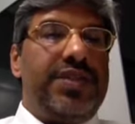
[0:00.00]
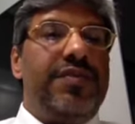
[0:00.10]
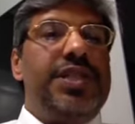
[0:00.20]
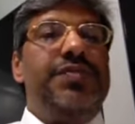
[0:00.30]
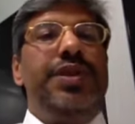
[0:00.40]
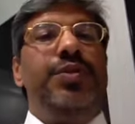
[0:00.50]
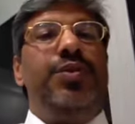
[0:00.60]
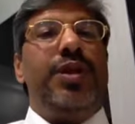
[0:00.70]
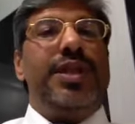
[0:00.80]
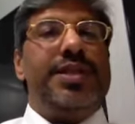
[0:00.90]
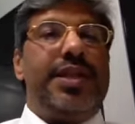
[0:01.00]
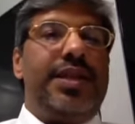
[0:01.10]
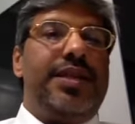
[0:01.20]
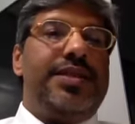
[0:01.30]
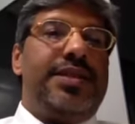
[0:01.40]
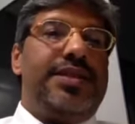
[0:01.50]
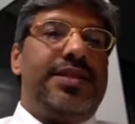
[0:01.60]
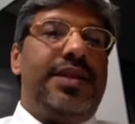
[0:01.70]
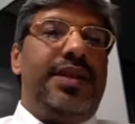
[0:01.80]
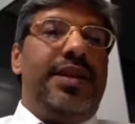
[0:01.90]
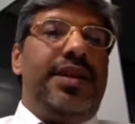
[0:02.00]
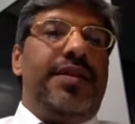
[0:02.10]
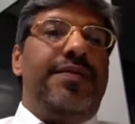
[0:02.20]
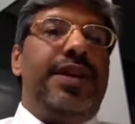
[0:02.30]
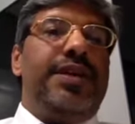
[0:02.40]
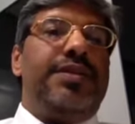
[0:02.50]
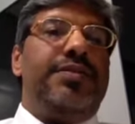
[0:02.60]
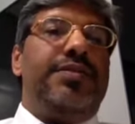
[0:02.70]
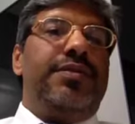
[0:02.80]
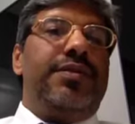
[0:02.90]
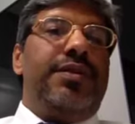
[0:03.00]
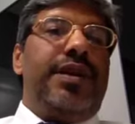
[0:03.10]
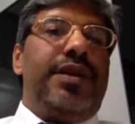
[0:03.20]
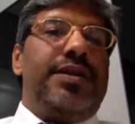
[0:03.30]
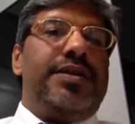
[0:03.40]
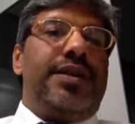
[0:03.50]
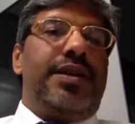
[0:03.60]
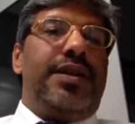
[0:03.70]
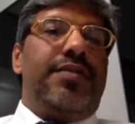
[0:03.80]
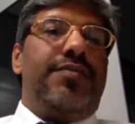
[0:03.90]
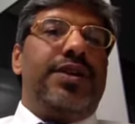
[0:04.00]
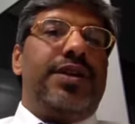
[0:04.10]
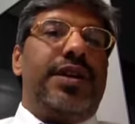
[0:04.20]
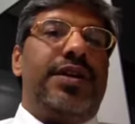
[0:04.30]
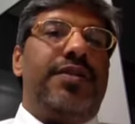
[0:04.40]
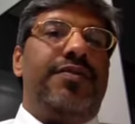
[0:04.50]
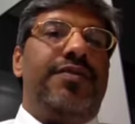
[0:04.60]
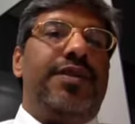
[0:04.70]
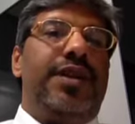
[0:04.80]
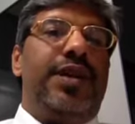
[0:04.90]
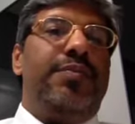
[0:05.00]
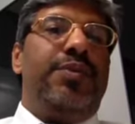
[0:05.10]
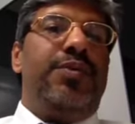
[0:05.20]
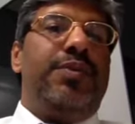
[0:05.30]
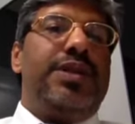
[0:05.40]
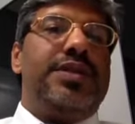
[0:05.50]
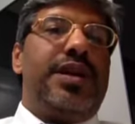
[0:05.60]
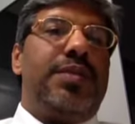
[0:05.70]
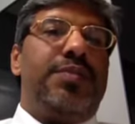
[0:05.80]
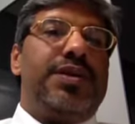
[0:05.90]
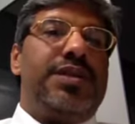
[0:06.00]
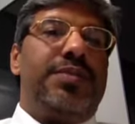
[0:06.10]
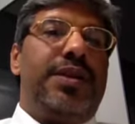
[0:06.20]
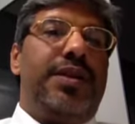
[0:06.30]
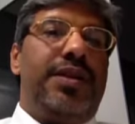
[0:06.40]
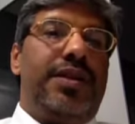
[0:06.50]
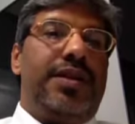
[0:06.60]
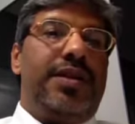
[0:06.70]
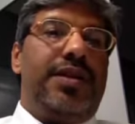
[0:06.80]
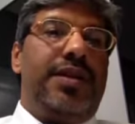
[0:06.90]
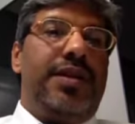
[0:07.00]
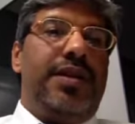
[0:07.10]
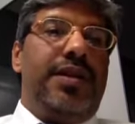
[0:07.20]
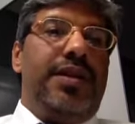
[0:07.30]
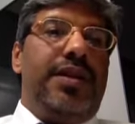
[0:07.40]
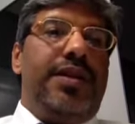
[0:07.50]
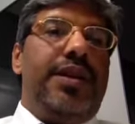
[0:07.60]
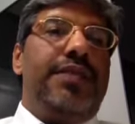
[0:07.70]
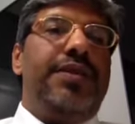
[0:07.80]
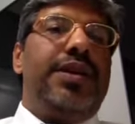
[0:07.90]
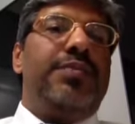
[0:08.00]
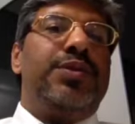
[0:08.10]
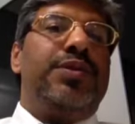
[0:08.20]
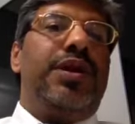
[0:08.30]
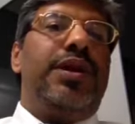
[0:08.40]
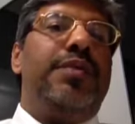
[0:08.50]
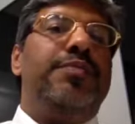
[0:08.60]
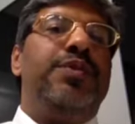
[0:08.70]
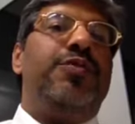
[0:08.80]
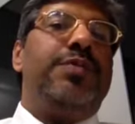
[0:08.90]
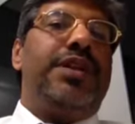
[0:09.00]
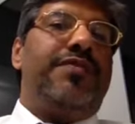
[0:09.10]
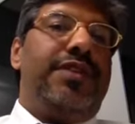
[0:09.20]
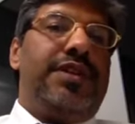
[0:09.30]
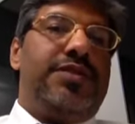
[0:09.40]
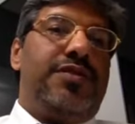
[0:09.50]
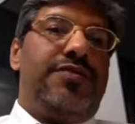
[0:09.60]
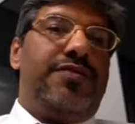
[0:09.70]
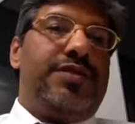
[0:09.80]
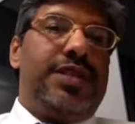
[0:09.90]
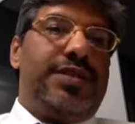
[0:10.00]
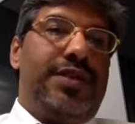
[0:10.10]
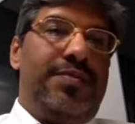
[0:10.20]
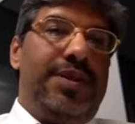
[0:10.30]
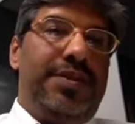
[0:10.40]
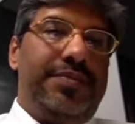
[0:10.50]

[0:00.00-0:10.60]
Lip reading: Once we do all these analysis, we have to understand what kind of improvements are possible in that. Then we come to the improvement phase of Six Sigma.